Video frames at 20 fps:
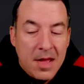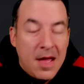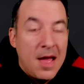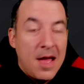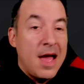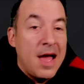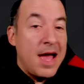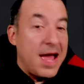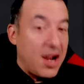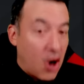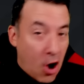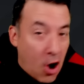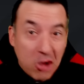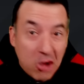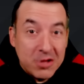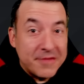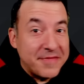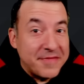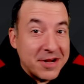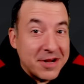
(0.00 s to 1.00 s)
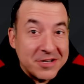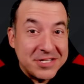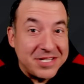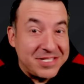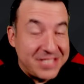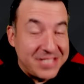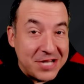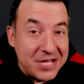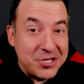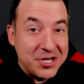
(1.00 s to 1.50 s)
And all of their
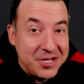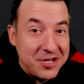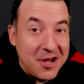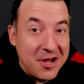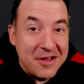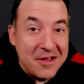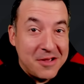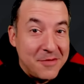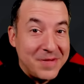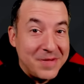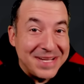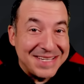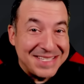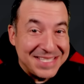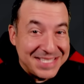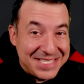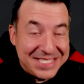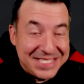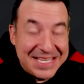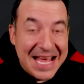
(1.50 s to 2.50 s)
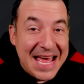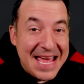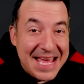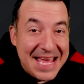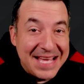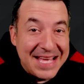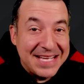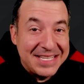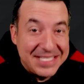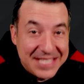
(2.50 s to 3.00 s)
secession documents say
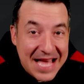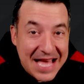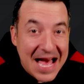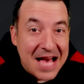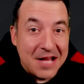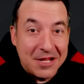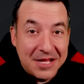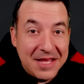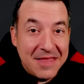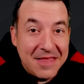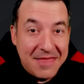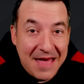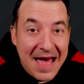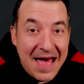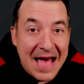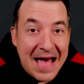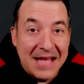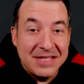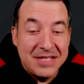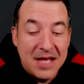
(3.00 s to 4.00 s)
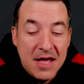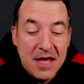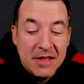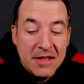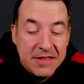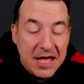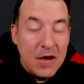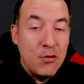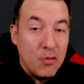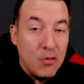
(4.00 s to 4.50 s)
exactly that.
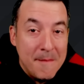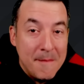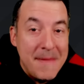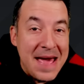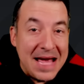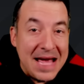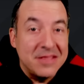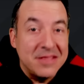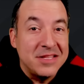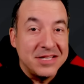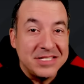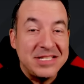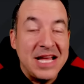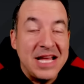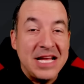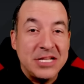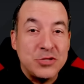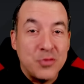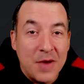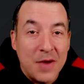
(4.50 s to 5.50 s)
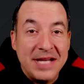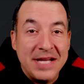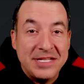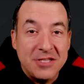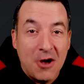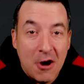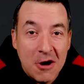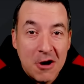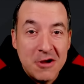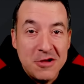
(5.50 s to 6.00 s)
They will make the states' rights
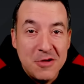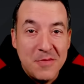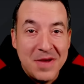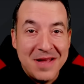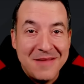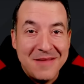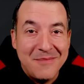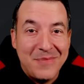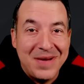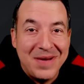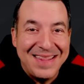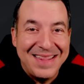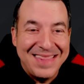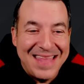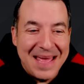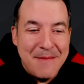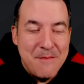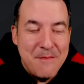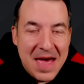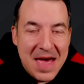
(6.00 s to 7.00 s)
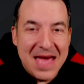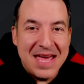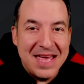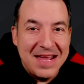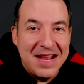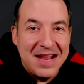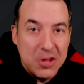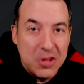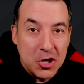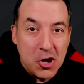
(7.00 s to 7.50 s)
argument, but they make it
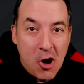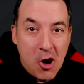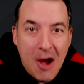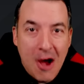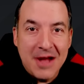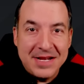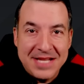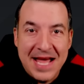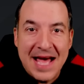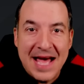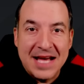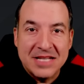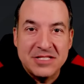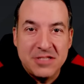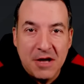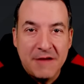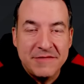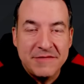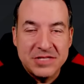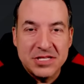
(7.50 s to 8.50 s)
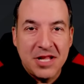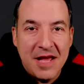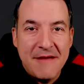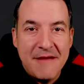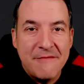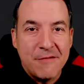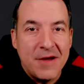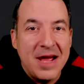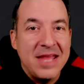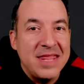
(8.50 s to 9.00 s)
in the context of
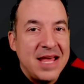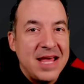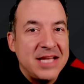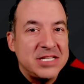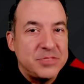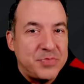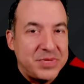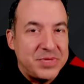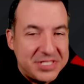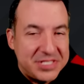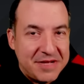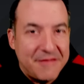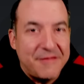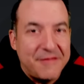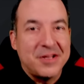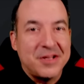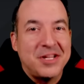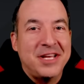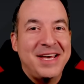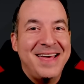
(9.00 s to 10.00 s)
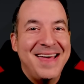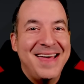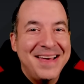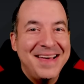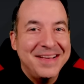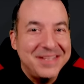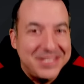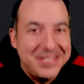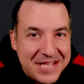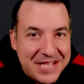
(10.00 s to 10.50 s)
slavery. And they specifically
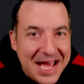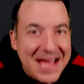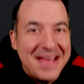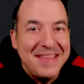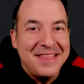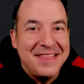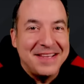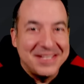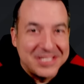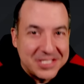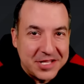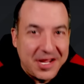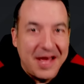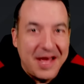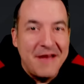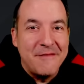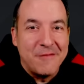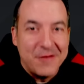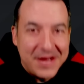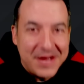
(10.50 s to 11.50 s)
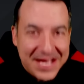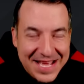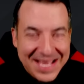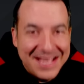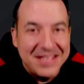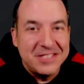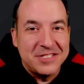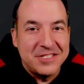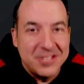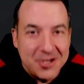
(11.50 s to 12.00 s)
say that slavery
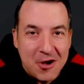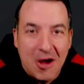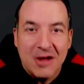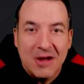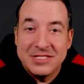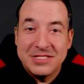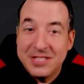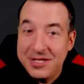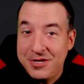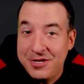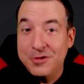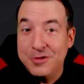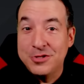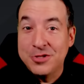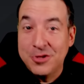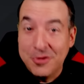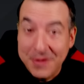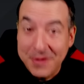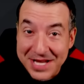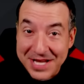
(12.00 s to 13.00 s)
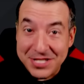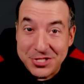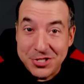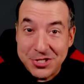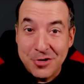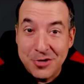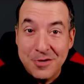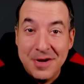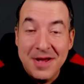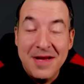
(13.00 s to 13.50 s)
is the constitutional
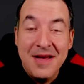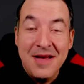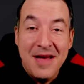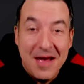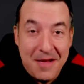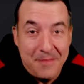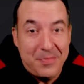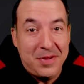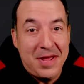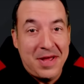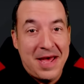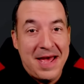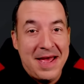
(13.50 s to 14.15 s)
issue at play.